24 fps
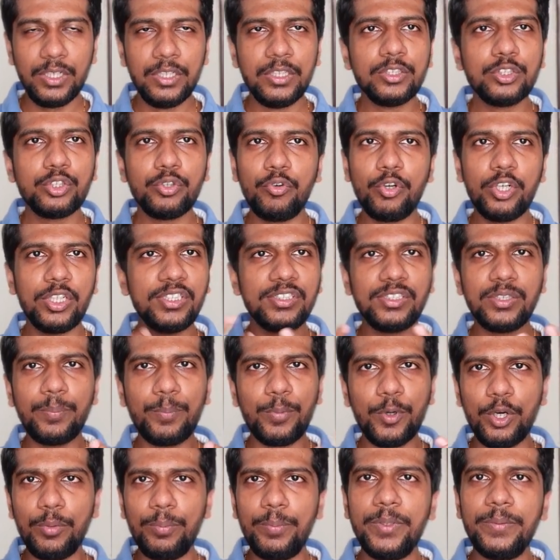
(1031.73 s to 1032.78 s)
So what is the
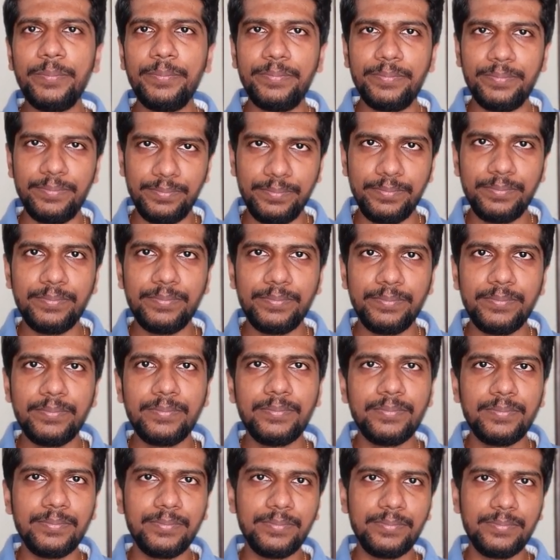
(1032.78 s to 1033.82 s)
problem?
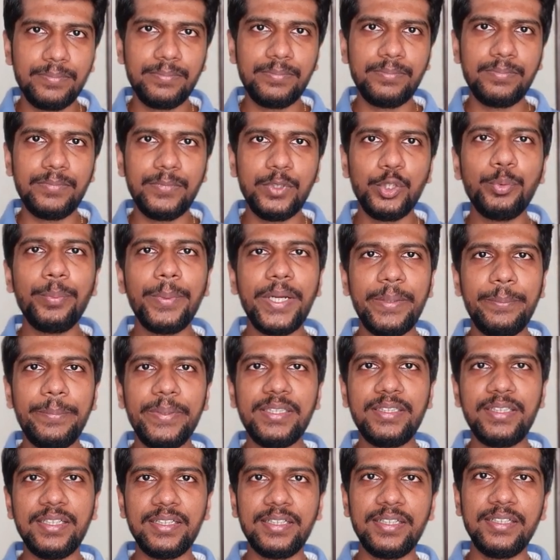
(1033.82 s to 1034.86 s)
You might be
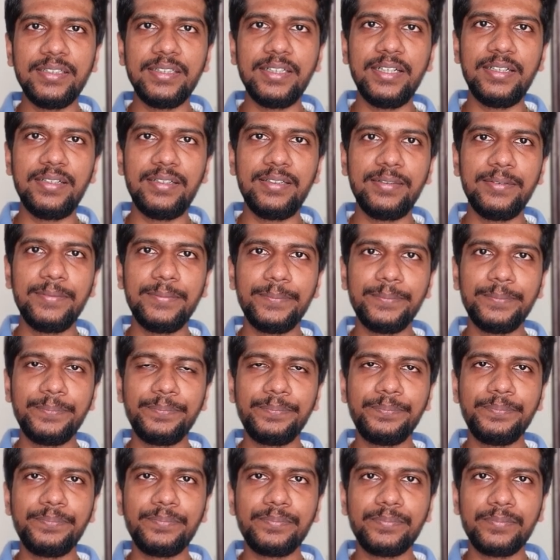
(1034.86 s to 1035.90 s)
thinking that.
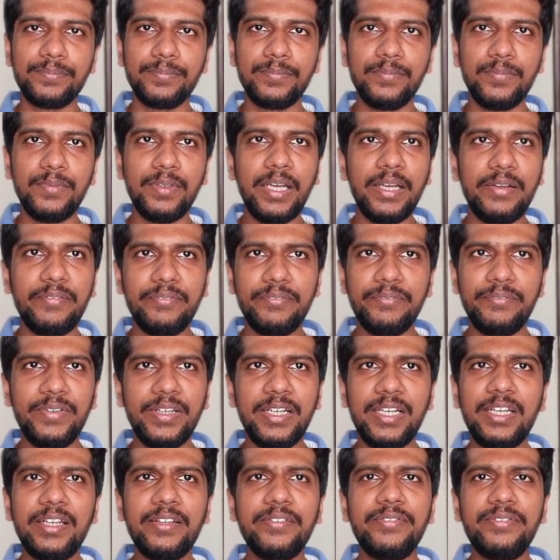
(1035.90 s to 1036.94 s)
We
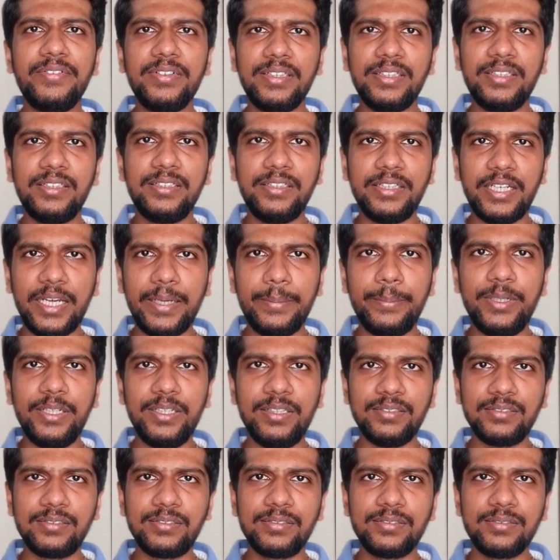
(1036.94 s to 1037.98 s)
live with
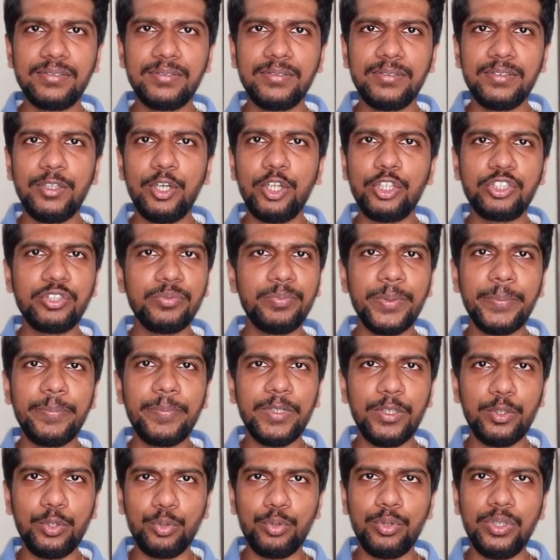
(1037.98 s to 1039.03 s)
diabetes. Lots of people
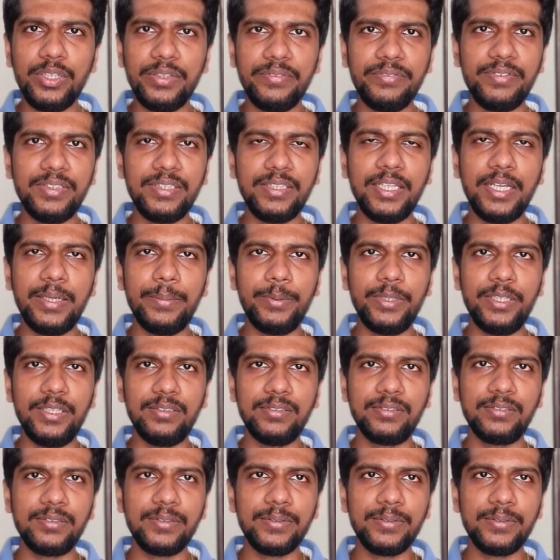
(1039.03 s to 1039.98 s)
do live with diabetes.